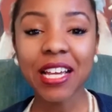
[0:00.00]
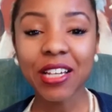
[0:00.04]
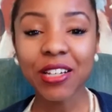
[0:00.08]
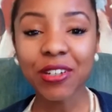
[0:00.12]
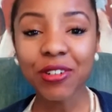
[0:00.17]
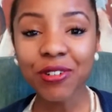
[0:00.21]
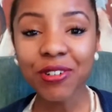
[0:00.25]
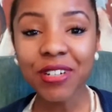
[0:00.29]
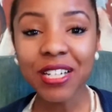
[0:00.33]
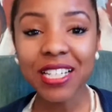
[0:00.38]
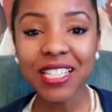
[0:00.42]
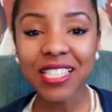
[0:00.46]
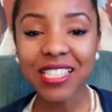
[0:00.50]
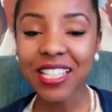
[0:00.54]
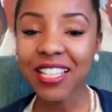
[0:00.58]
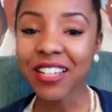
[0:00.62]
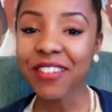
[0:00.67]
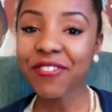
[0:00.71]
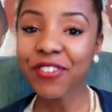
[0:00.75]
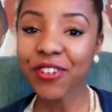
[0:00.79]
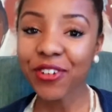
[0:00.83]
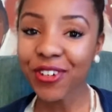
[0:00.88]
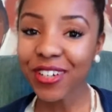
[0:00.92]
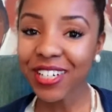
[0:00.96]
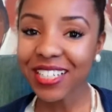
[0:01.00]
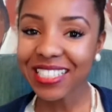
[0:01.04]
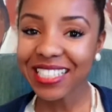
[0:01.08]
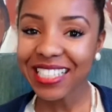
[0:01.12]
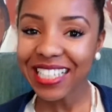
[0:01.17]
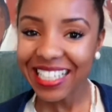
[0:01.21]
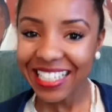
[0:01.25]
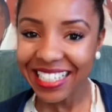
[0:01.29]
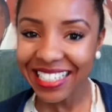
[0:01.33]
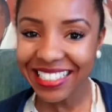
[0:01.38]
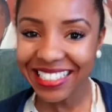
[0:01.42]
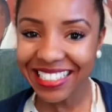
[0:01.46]
Greece, and of course
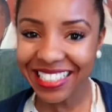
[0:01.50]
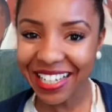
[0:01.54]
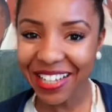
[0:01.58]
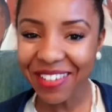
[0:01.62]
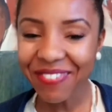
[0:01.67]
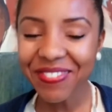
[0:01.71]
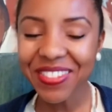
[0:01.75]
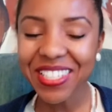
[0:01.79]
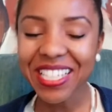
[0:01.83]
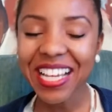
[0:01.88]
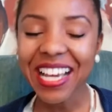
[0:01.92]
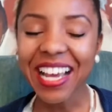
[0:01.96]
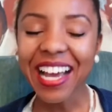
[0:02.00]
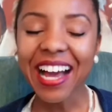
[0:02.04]
Egypt,